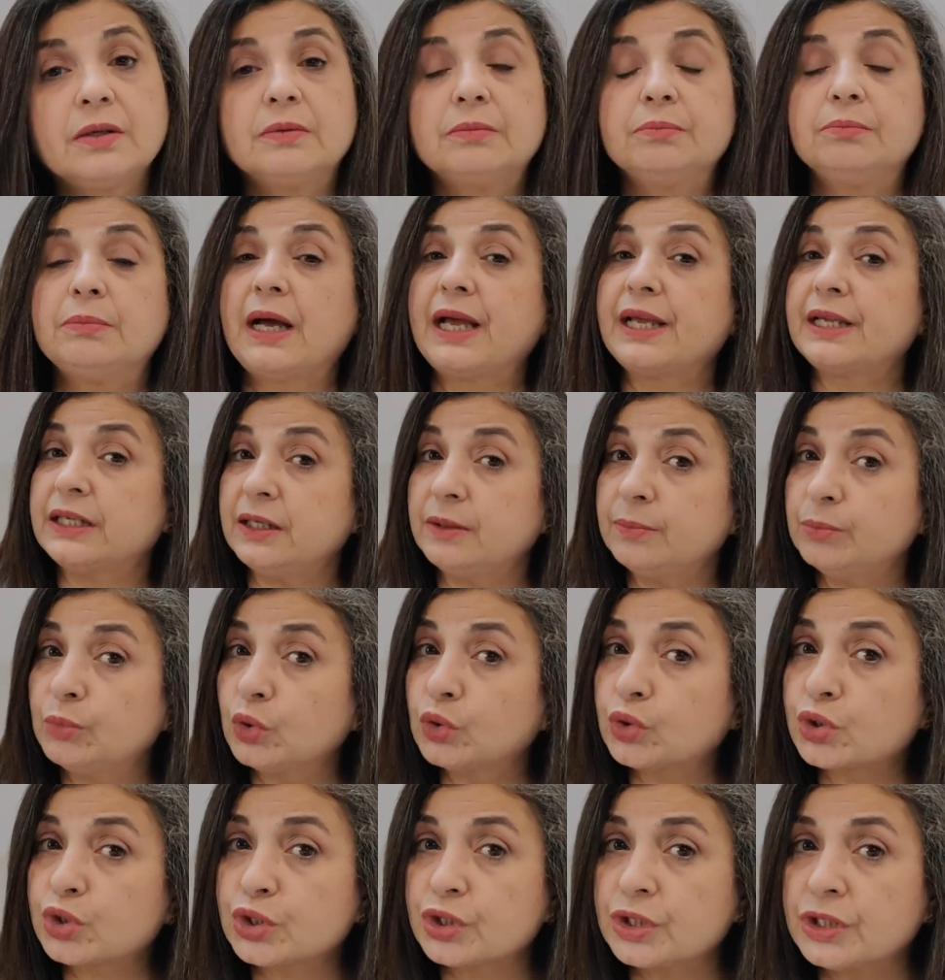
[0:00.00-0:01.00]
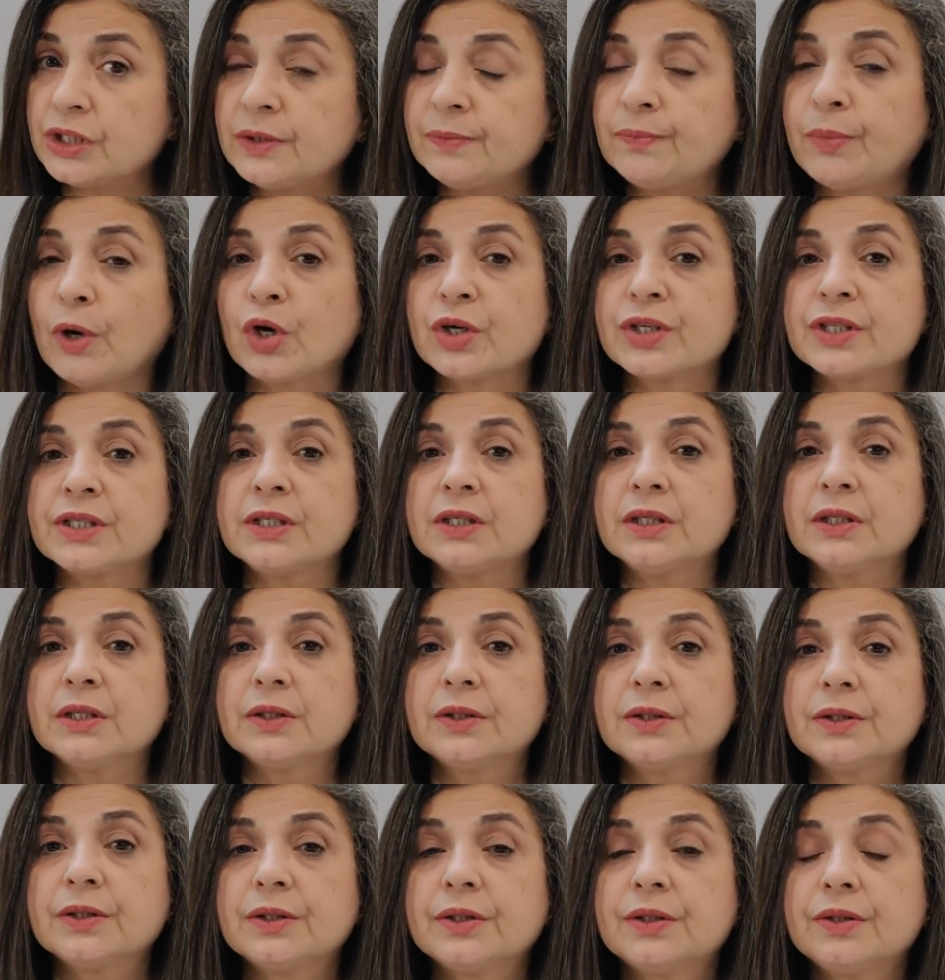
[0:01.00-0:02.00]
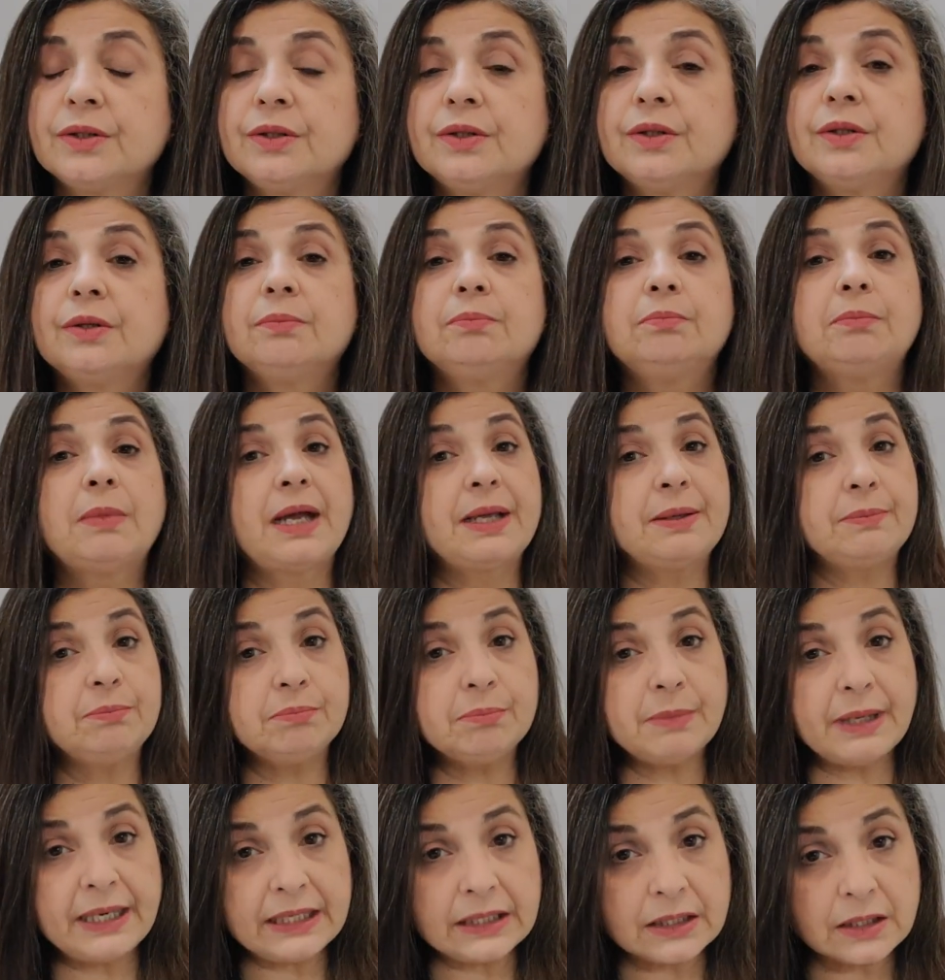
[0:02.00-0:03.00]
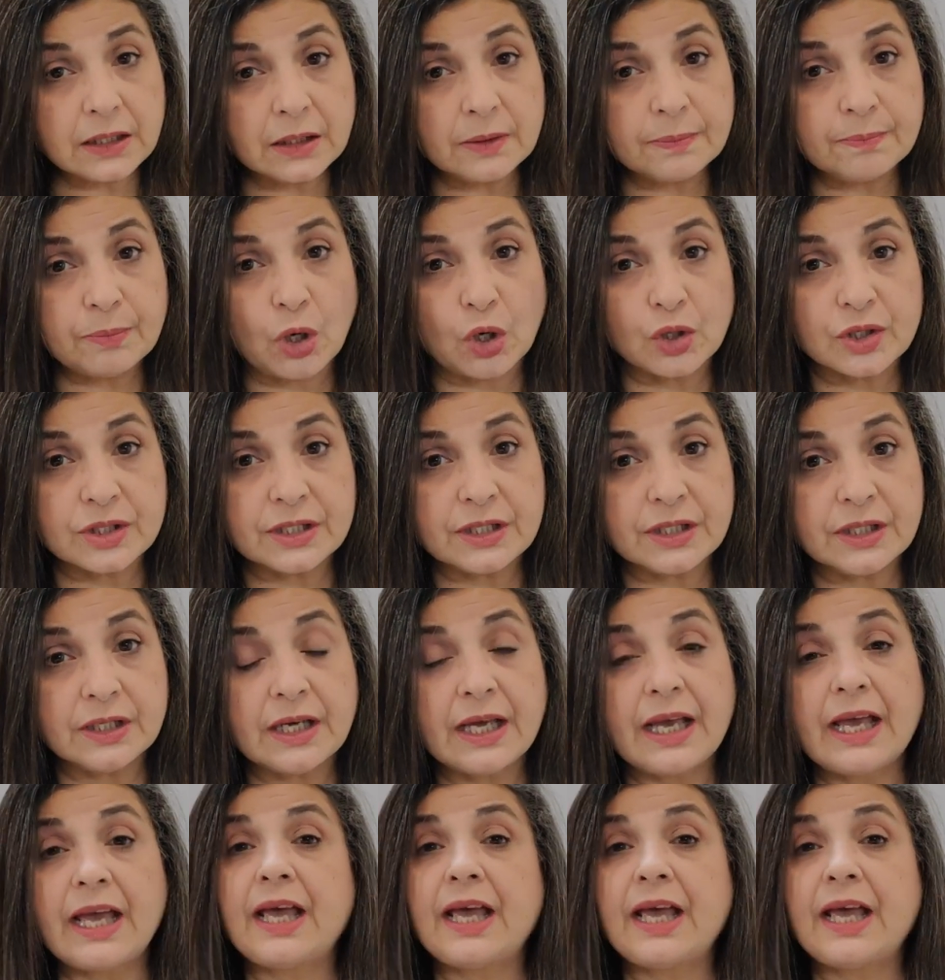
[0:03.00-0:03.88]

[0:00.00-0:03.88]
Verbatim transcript: my emotional body, my mental body,